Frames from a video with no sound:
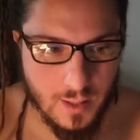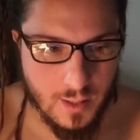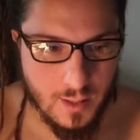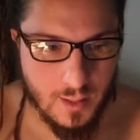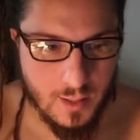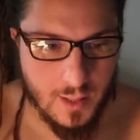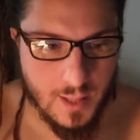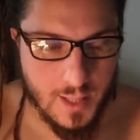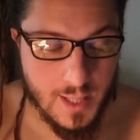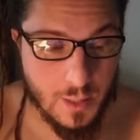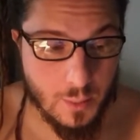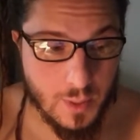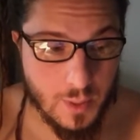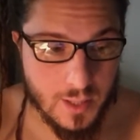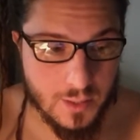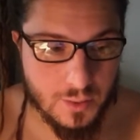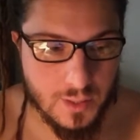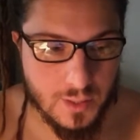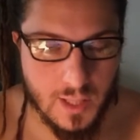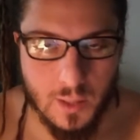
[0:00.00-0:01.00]
Anyway,
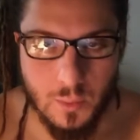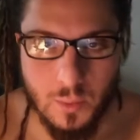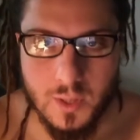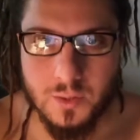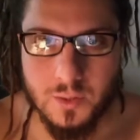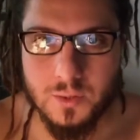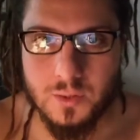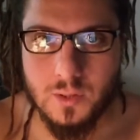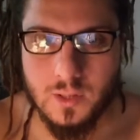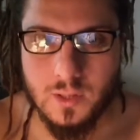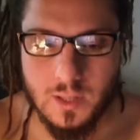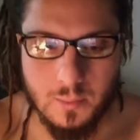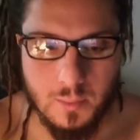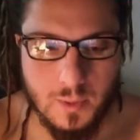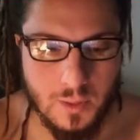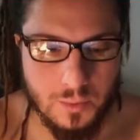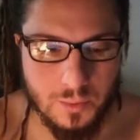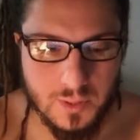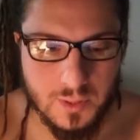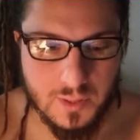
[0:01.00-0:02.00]
today I wanted to talk
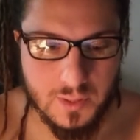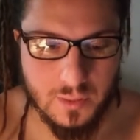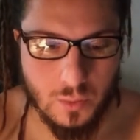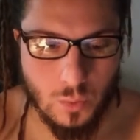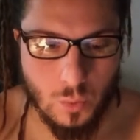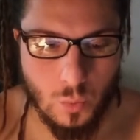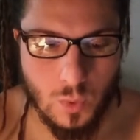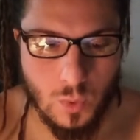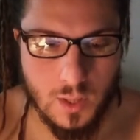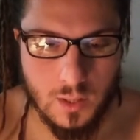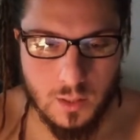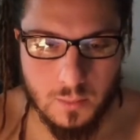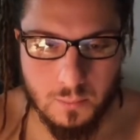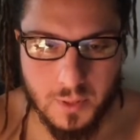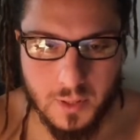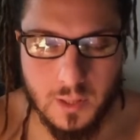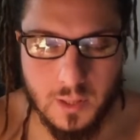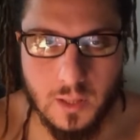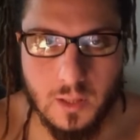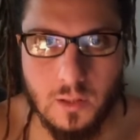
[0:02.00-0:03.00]
about one
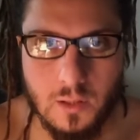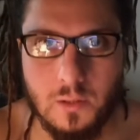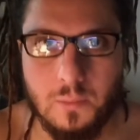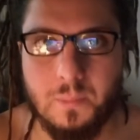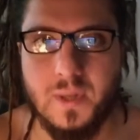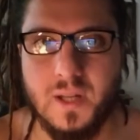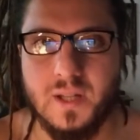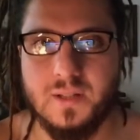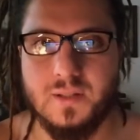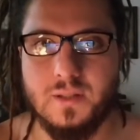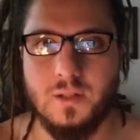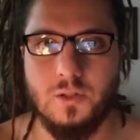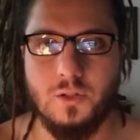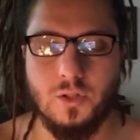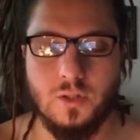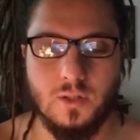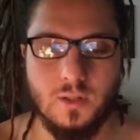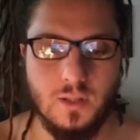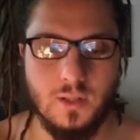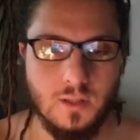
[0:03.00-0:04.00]
particular
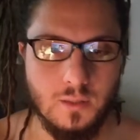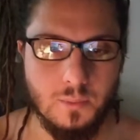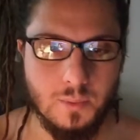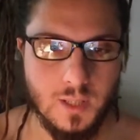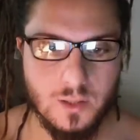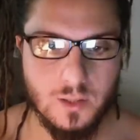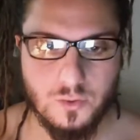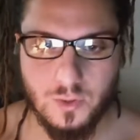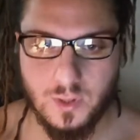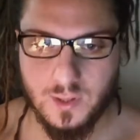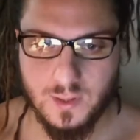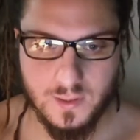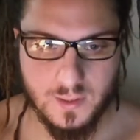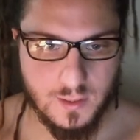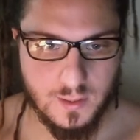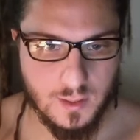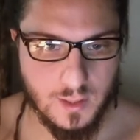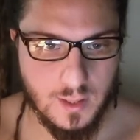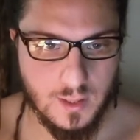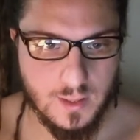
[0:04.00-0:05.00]
passage in the Picatrix.
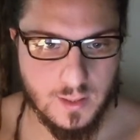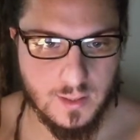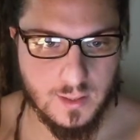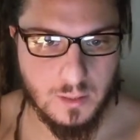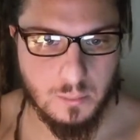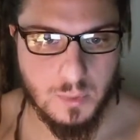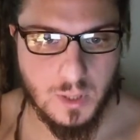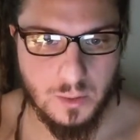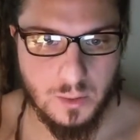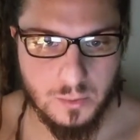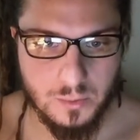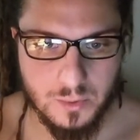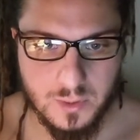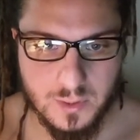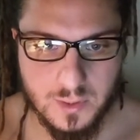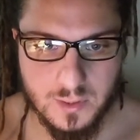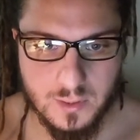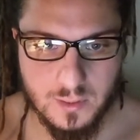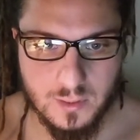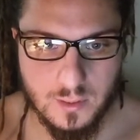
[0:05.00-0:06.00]
It's
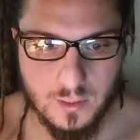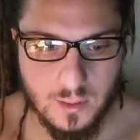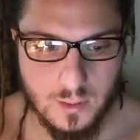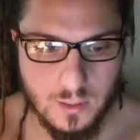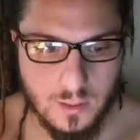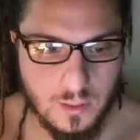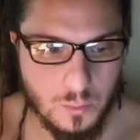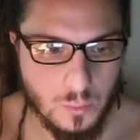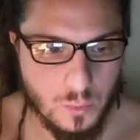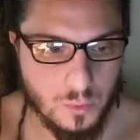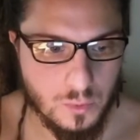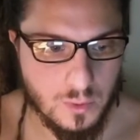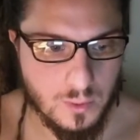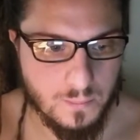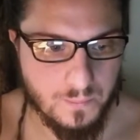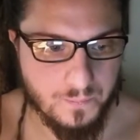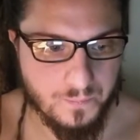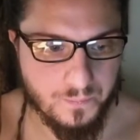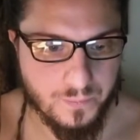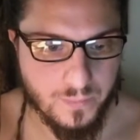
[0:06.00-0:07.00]
about the moon
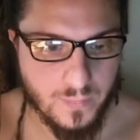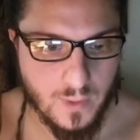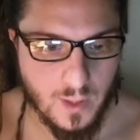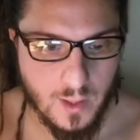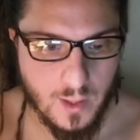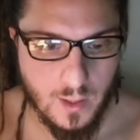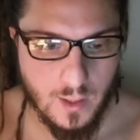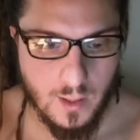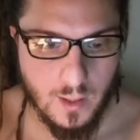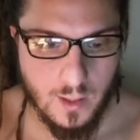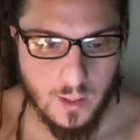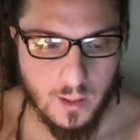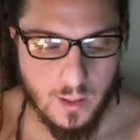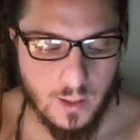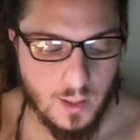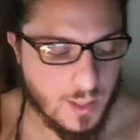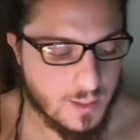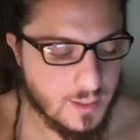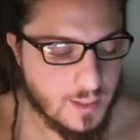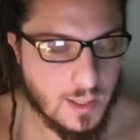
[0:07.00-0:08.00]

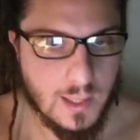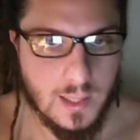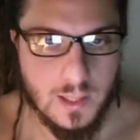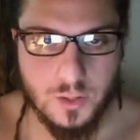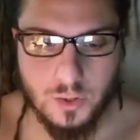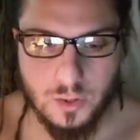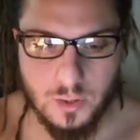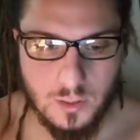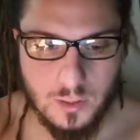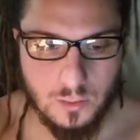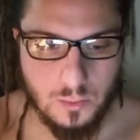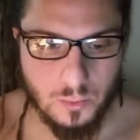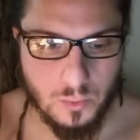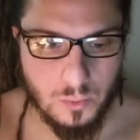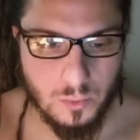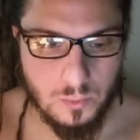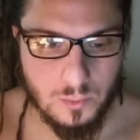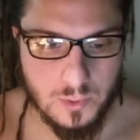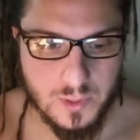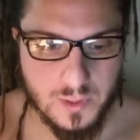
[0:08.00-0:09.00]
and the electional
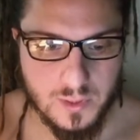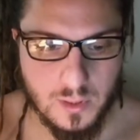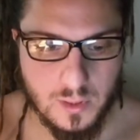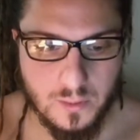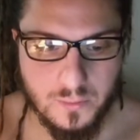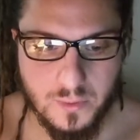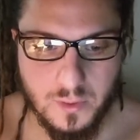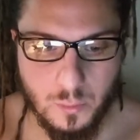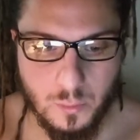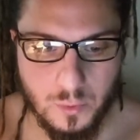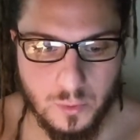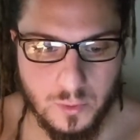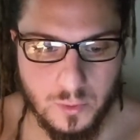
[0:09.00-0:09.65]
rules of the moon,